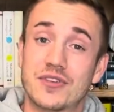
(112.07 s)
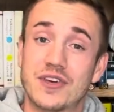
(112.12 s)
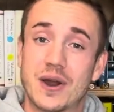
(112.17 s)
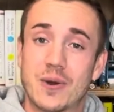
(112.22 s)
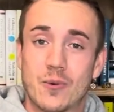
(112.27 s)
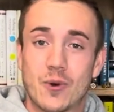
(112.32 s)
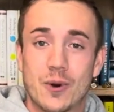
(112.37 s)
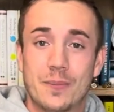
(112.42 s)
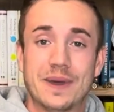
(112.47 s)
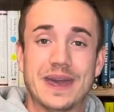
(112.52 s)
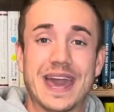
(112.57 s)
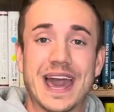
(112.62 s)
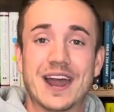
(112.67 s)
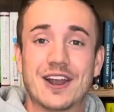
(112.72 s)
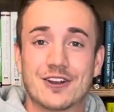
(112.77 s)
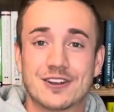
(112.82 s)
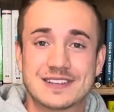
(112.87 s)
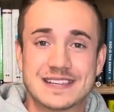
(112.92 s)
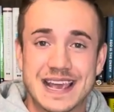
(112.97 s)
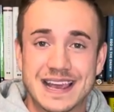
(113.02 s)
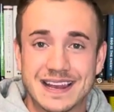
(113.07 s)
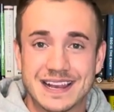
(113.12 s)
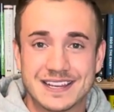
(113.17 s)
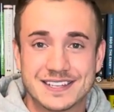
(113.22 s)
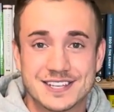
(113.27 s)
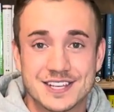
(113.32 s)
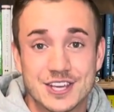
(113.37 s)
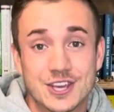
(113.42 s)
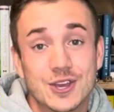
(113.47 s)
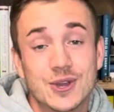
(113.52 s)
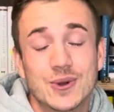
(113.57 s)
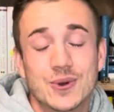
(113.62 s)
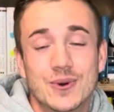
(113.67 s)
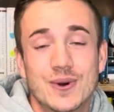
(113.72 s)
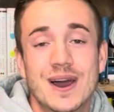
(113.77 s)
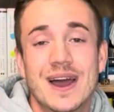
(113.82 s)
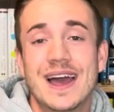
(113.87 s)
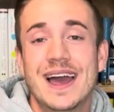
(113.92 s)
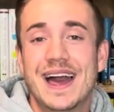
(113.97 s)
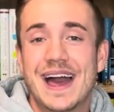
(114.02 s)
that will be entertaining to
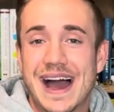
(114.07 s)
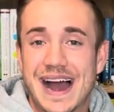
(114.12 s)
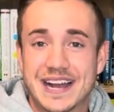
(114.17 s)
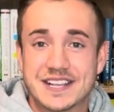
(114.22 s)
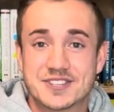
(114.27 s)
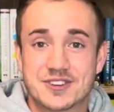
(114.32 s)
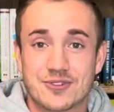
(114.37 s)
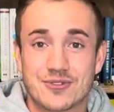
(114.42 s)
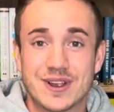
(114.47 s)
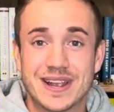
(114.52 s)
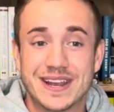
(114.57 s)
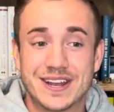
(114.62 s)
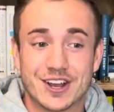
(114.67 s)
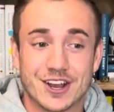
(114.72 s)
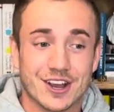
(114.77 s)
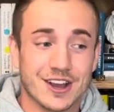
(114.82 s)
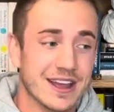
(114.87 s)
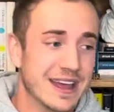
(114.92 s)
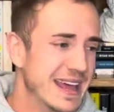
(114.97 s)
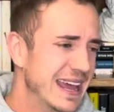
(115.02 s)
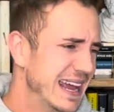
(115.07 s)
you as a reader.